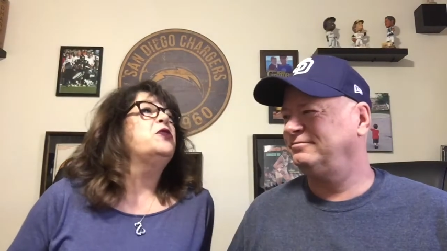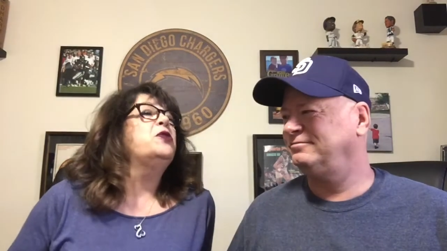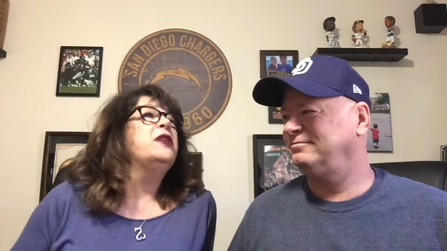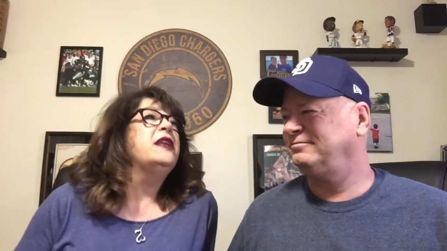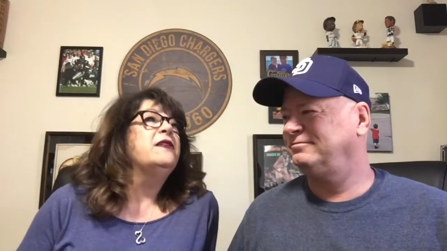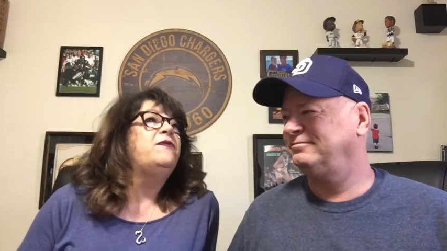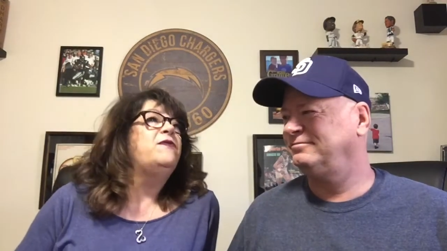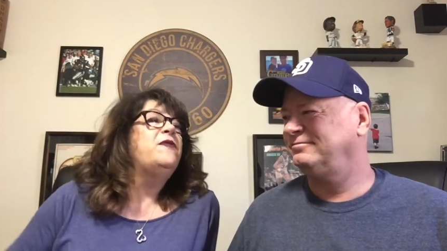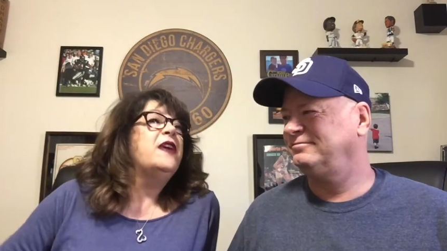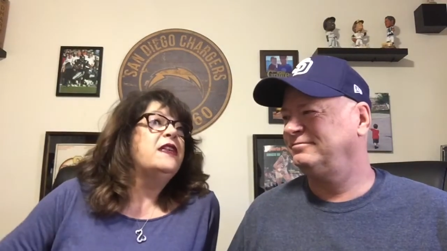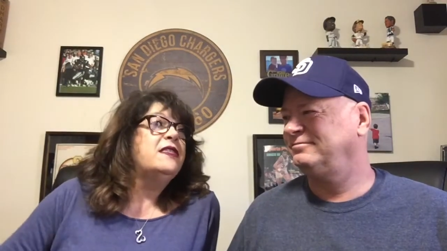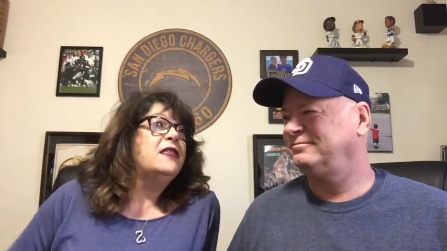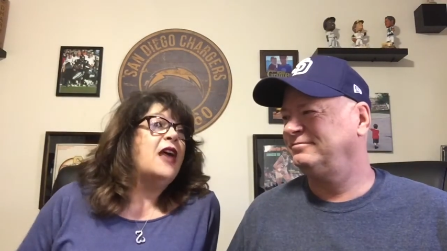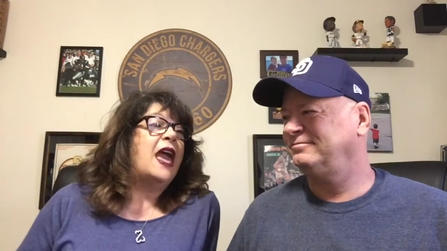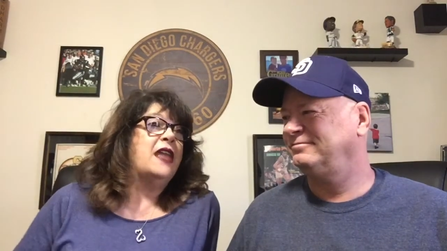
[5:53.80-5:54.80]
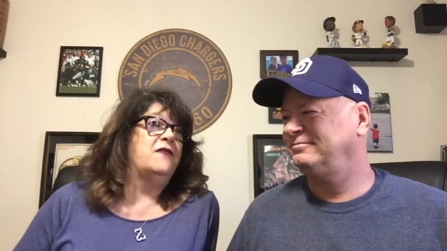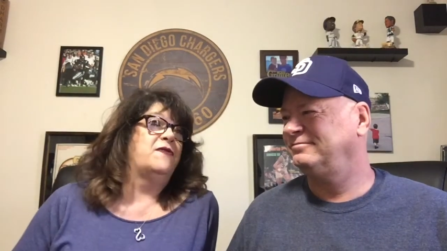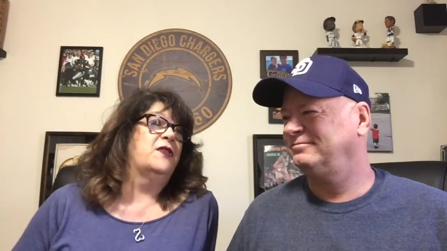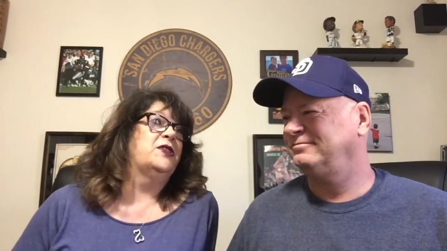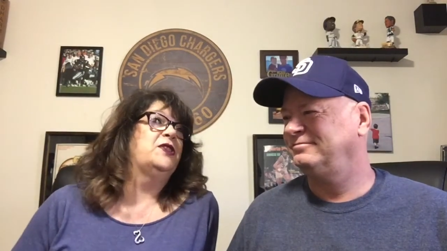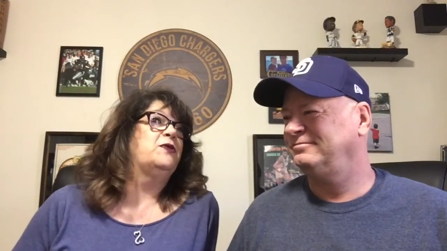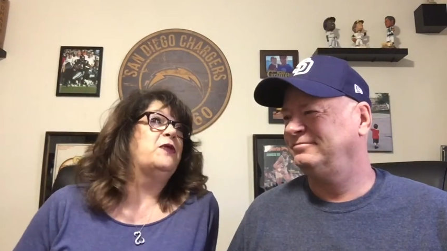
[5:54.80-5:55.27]
Speaker 1: 35th
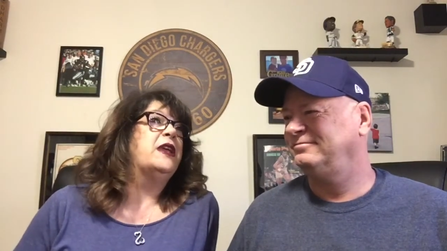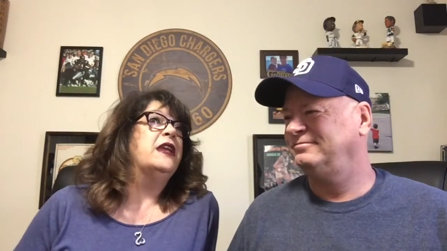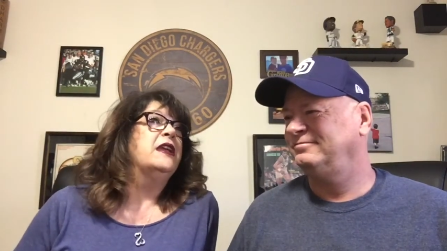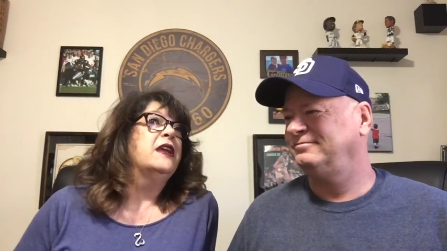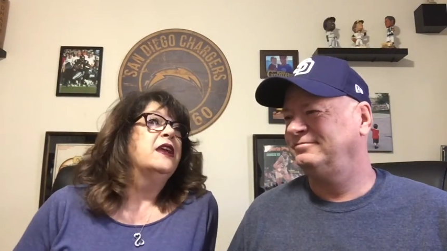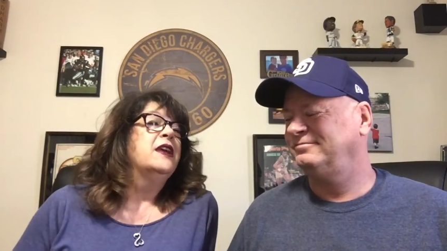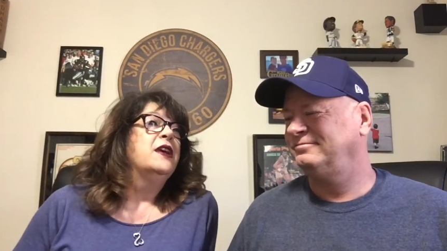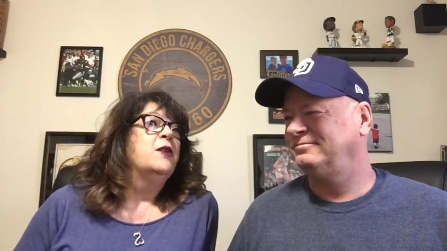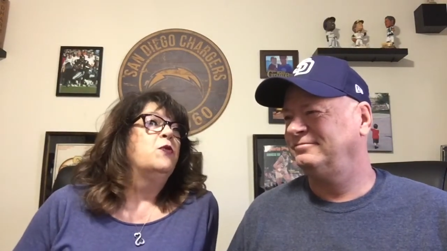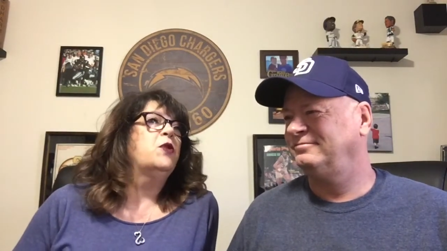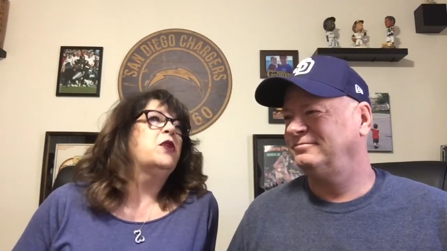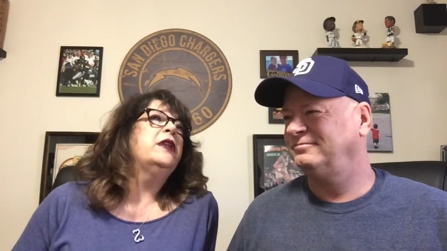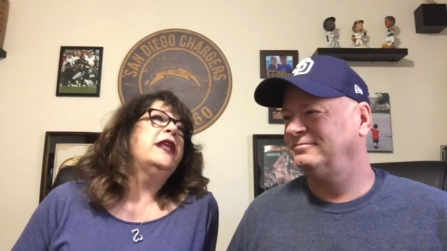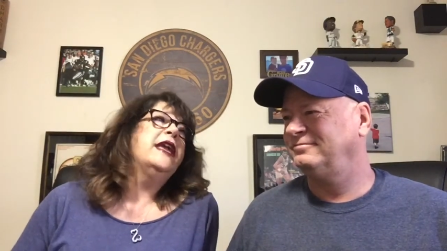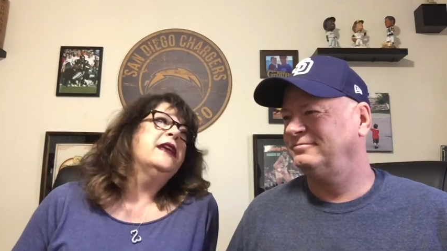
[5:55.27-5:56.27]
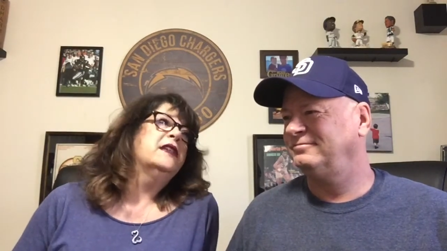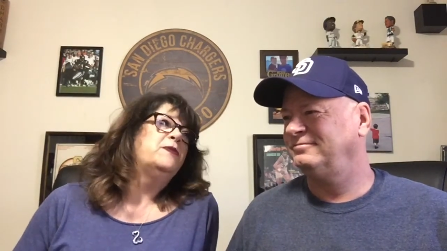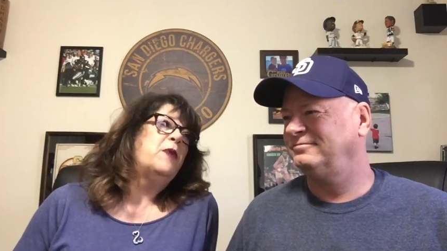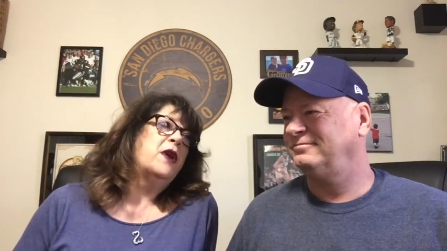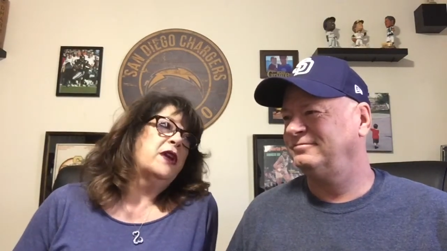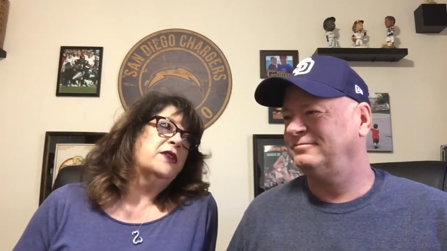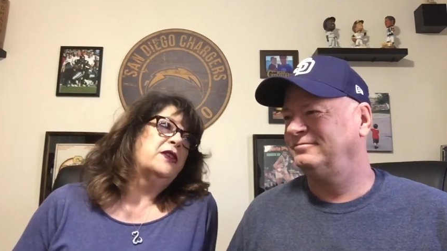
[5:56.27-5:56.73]
anniversary, we're going to Angus
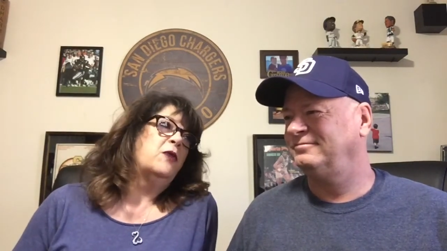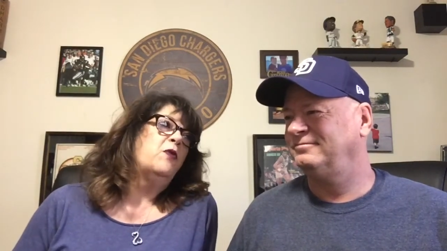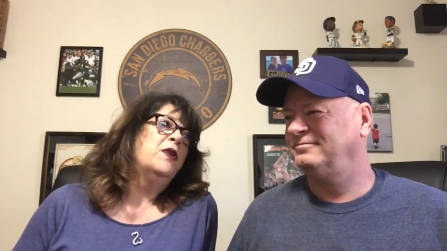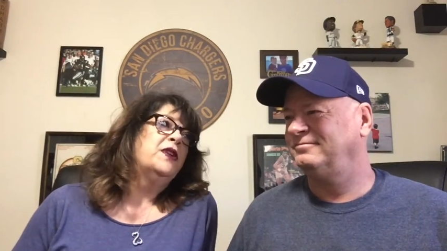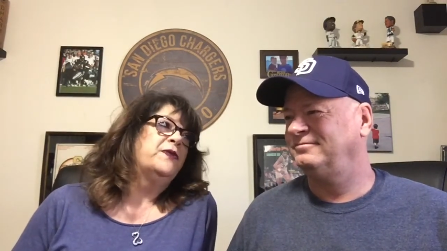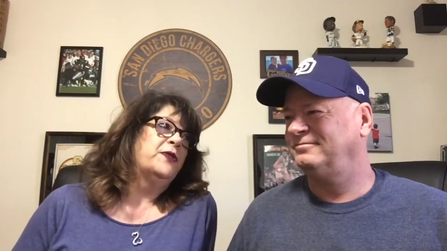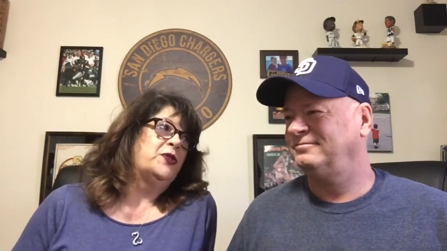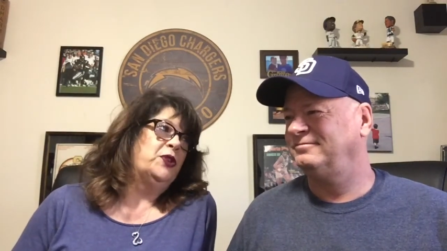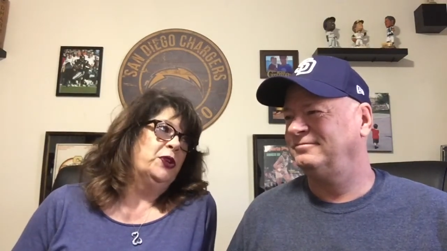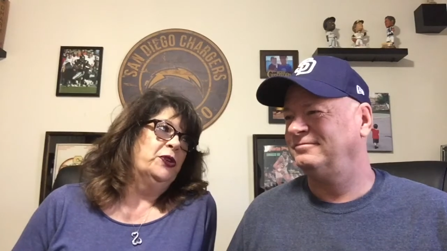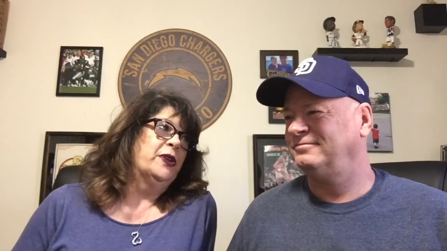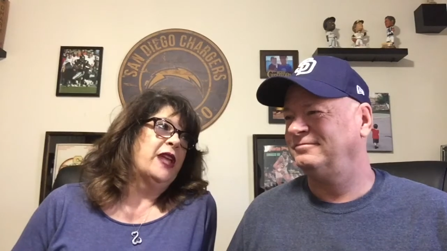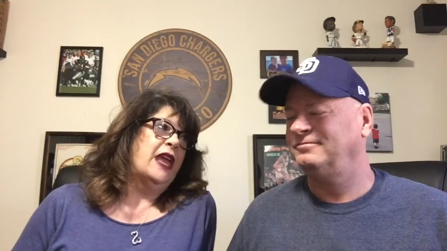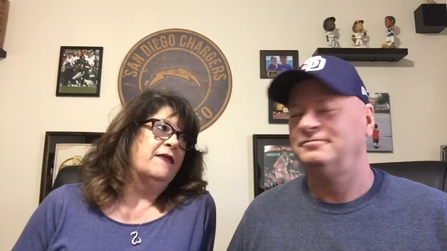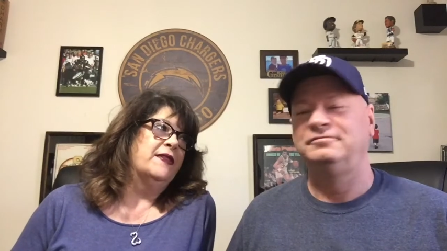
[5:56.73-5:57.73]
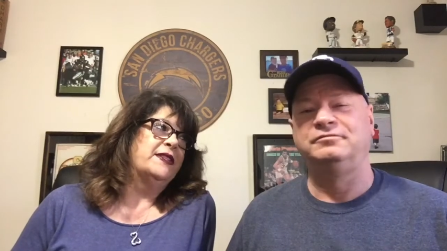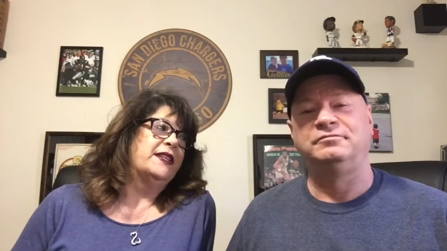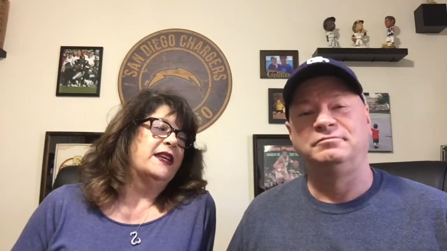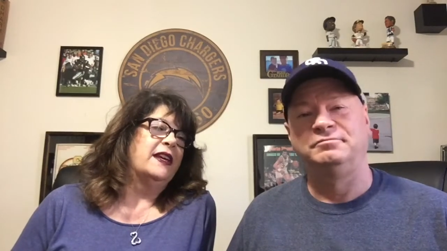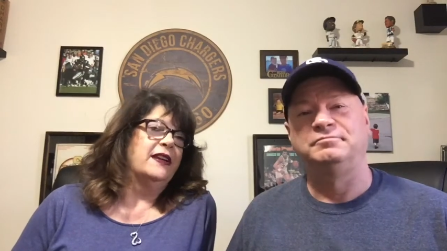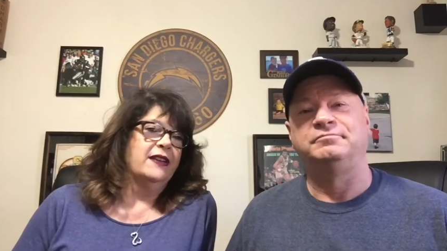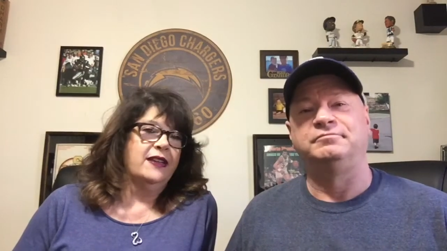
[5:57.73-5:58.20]
Barn because our wonderful children gave us
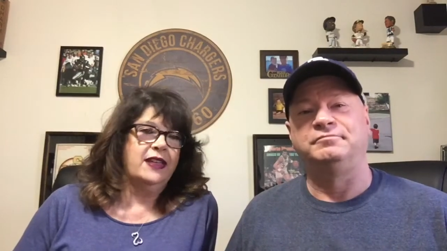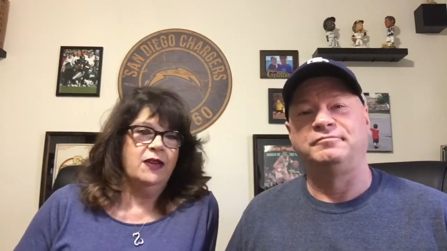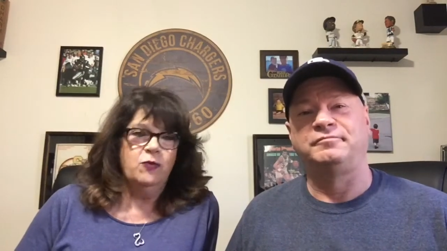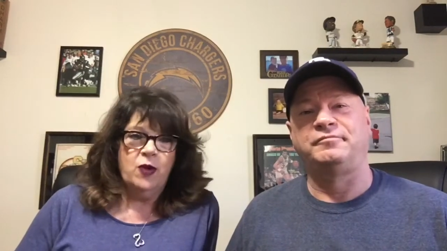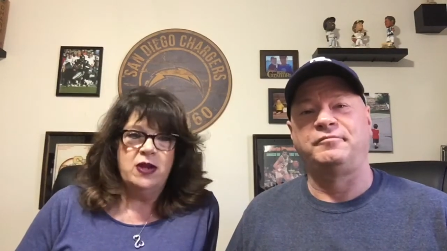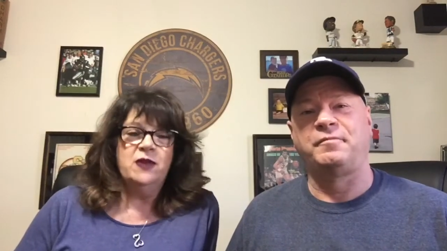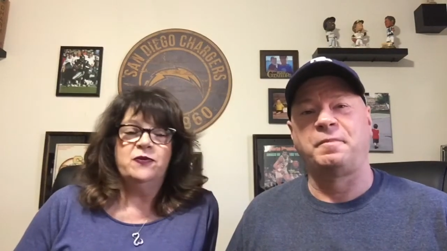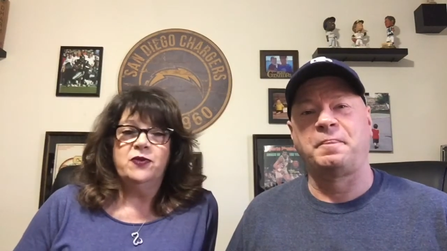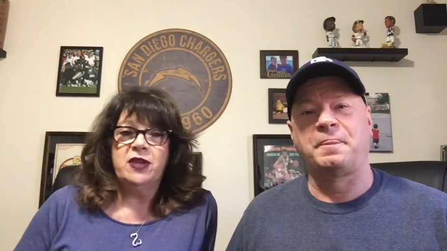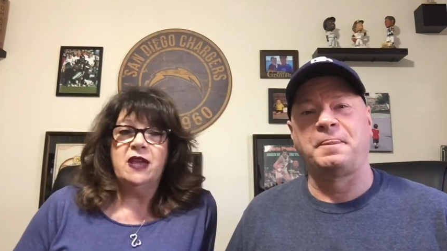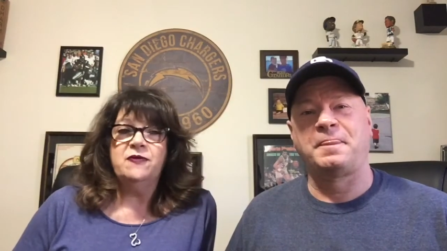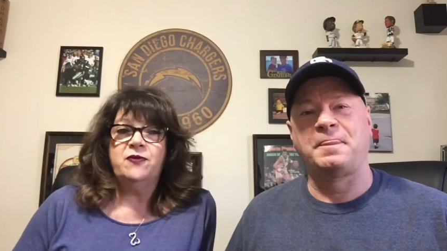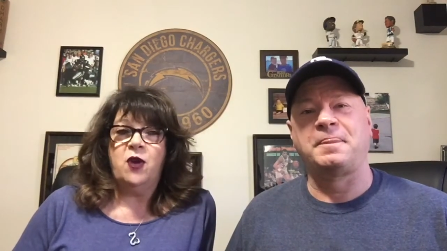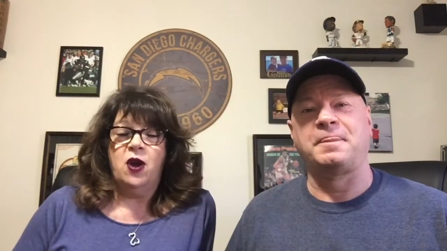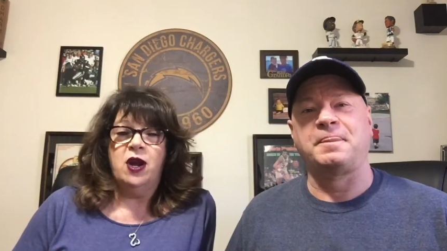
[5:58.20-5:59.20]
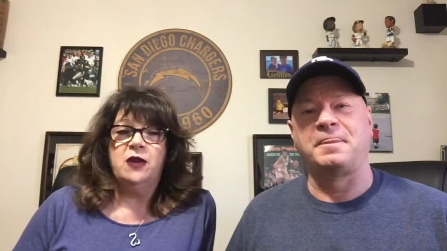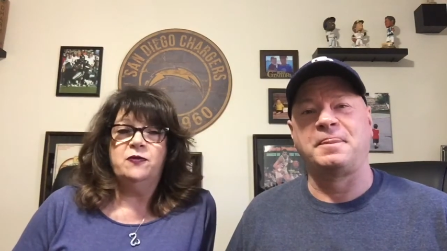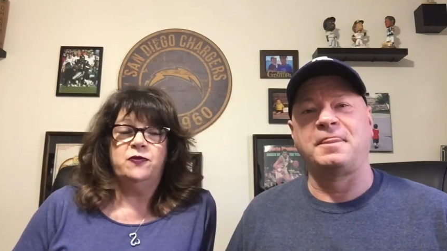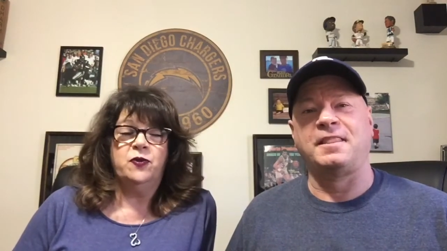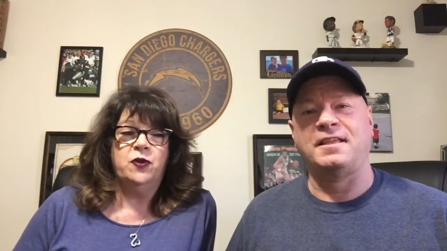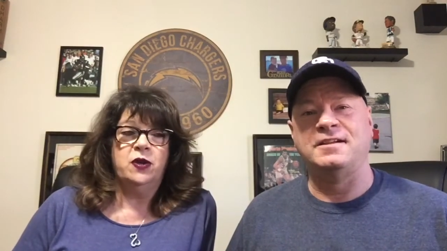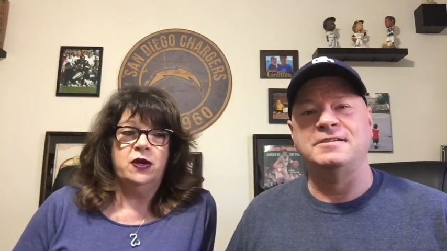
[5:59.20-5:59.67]
a wonderful gift card
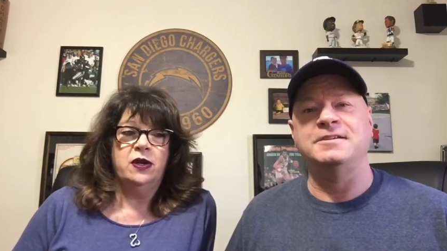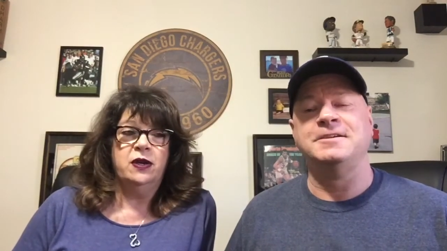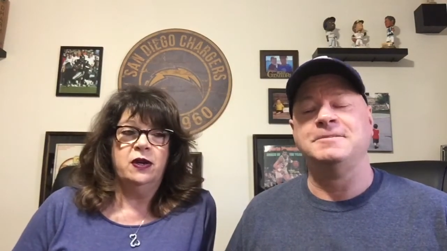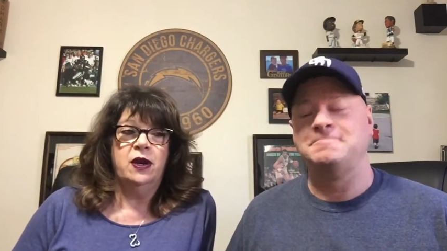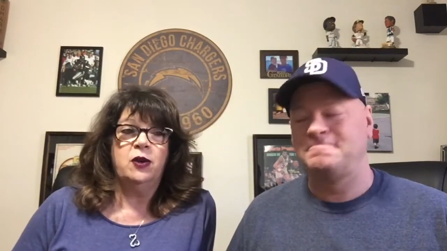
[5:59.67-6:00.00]
for yeah.